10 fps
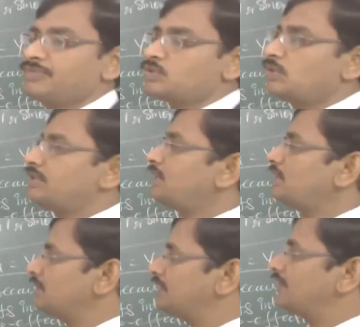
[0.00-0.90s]
so
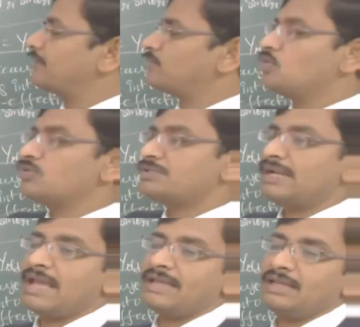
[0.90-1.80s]
that if it moves an
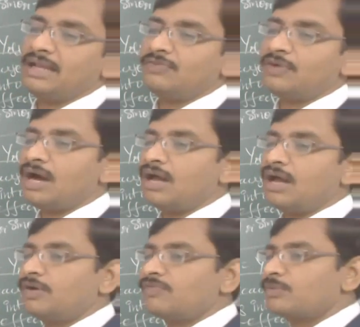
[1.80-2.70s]
angle of
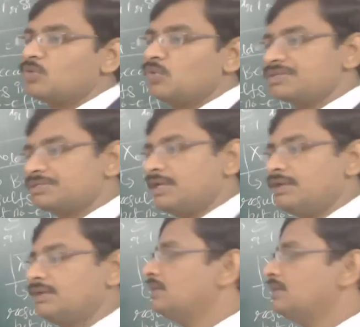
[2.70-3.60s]
alpha from the original,